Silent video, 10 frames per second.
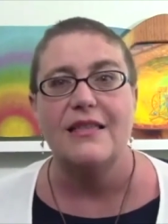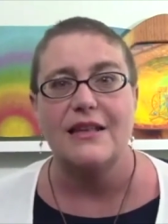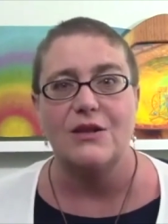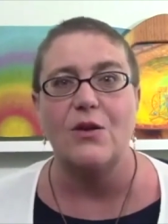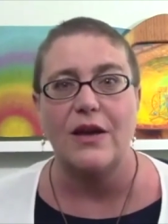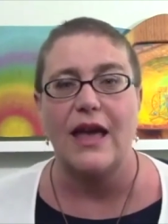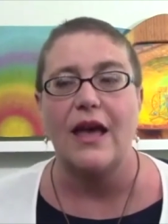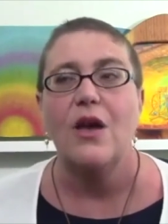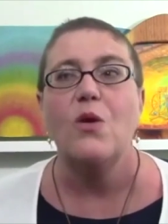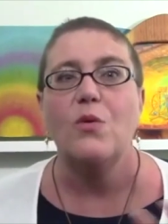That's
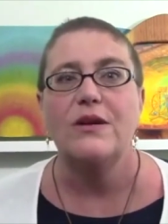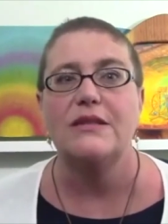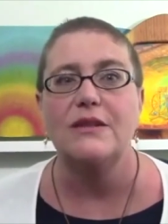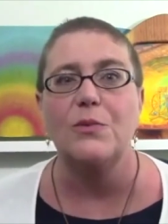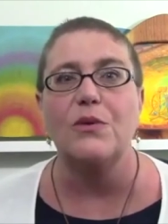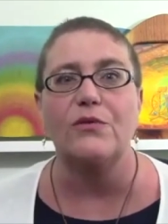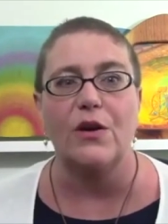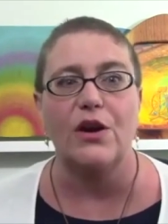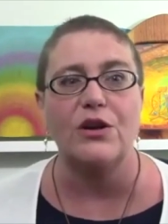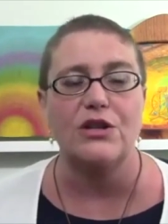okay. We still
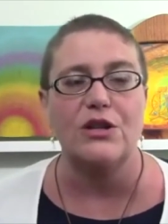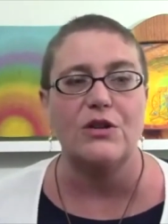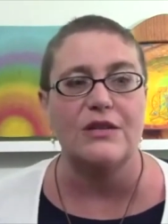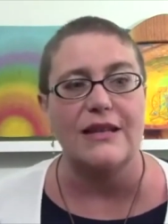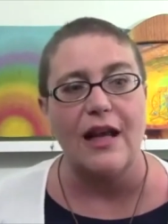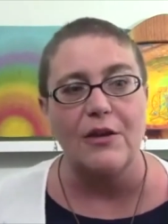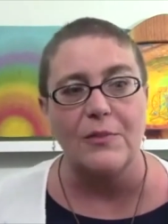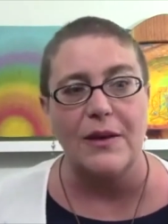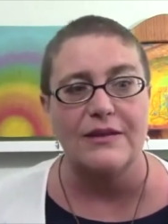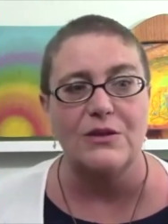prefer to use the
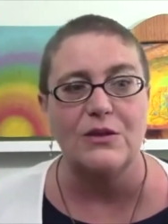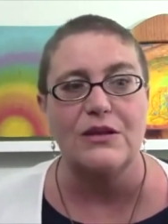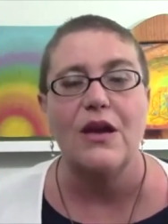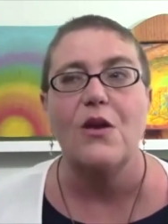colored pencils